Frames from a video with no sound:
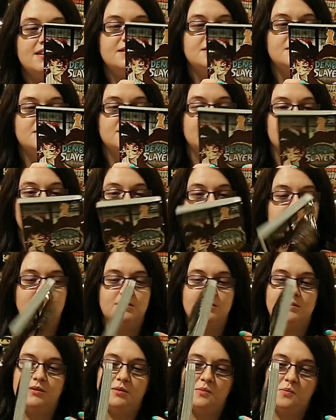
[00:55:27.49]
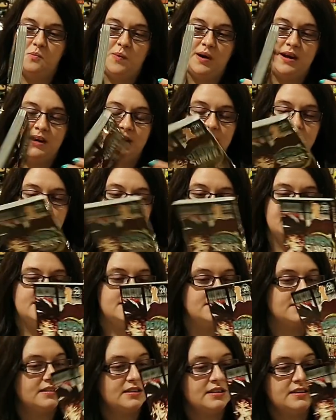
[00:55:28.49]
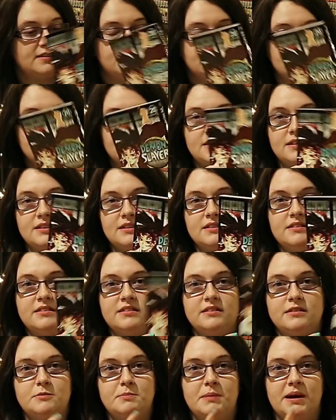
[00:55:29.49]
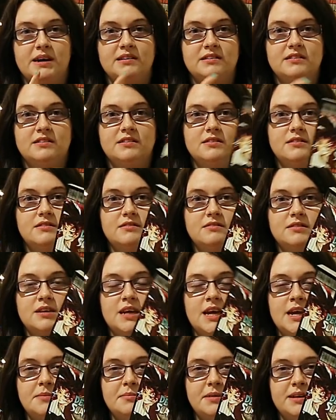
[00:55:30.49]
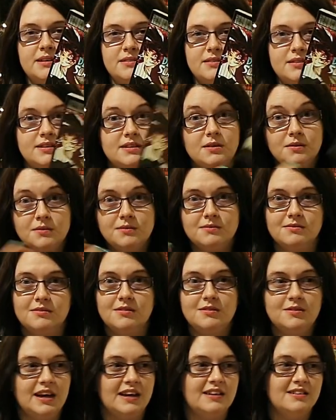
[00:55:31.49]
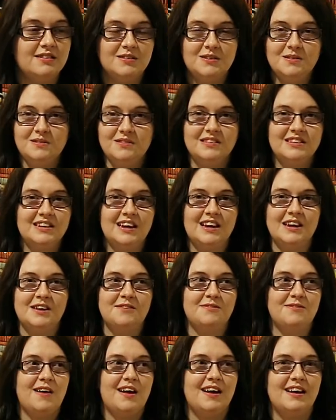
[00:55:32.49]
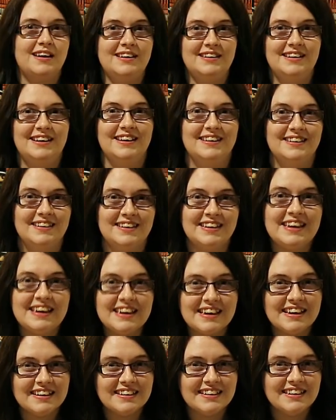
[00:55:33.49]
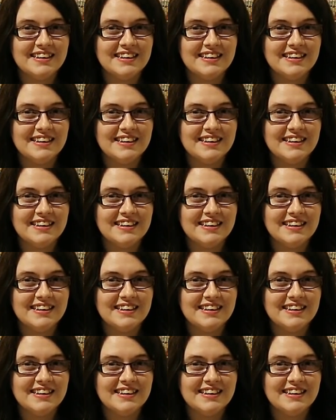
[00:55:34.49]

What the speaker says: So when I suddenly got the dispatch email, I was like, oh, okay, cool, yay, finally.